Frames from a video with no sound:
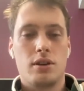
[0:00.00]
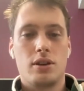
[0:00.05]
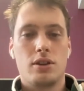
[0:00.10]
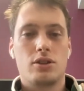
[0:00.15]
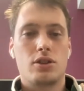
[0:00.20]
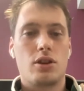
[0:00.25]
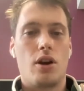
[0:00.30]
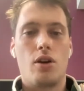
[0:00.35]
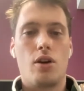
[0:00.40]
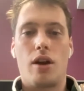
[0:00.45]

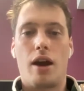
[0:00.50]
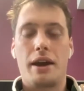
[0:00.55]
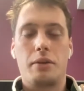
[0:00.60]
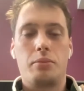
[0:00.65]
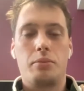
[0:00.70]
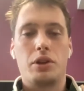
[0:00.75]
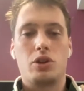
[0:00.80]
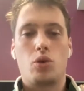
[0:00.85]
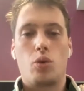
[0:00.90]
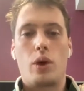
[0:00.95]
So,
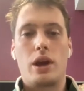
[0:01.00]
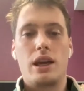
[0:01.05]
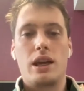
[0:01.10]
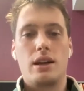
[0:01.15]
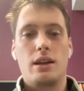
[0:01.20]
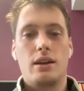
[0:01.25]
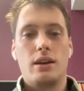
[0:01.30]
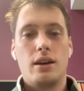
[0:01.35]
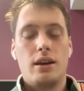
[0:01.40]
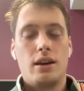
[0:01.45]
like,
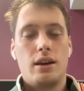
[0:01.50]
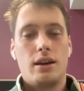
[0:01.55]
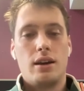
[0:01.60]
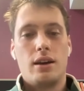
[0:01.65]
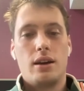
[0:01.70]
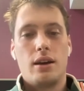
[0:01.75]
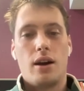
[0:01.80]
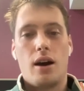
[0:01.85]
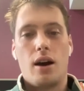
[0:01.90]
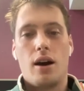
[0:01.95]
between
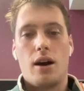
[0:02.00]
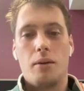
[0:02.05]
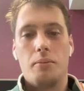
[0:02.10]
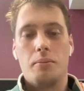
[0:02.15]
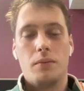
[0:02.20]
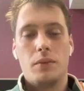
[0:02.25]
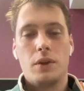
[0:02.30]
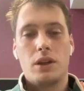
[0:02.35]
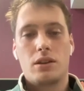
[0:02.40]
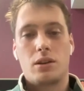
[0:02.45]

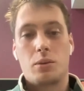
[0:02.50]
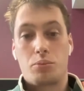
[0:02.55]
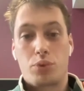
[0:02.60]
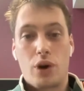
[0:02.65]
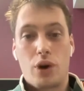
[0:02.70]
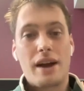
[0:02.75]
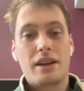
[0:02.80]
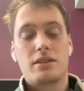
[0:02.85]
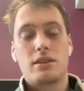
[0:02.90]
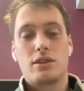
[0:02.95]
the
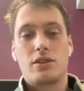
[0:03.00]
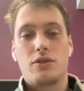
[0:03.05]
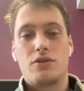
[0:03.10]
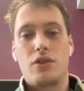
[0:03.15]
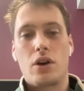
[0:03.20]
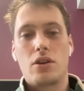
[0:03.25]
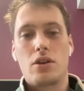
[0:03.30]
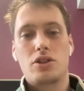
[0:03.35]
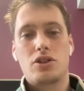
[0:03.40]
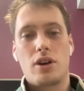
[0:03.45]
practice of
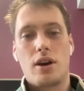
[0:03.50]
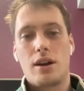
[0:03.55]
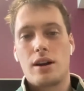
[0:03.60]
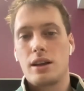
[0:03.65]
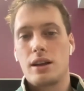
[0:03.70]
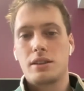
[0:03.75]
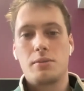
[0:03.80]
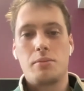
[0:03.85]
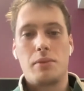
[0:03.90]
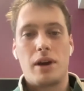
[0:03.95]

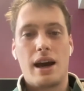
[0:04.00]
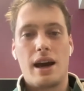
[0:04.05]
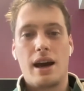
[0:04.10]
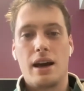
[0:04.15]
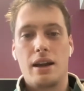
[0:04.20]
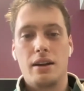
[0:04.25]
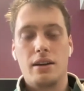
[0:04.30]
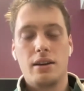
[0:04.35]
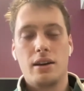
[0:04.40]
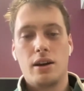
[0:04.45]
photojournalism
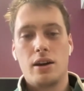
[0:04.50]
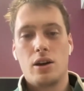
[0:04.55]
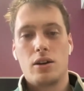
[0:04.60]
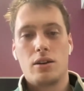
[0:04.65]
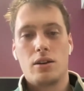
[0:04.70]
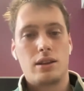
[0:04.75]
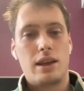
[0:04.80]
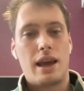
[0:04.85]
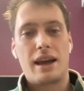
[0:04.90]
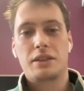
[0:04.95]
and
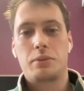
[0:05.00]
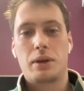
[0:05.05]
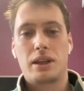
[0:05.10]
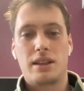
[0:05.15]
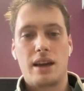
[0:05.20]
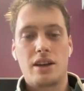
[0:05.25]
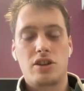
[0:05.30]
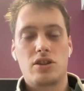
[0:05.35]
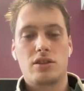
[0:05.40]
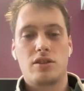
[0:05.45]
the
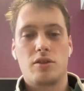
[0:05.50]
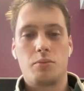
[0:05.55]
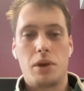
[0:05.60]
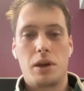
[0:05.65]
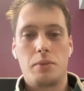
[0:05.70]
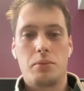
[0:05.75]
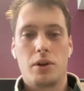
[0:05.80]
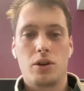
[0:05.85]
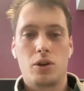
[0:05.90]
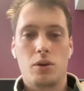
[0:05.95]
expectations of
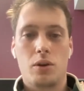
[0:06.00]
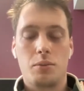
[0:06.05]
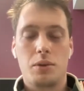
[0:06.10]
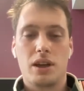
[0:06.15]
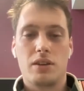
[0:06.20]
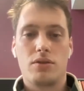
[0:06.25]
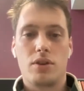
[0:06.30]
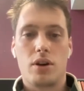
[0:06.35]
people who are being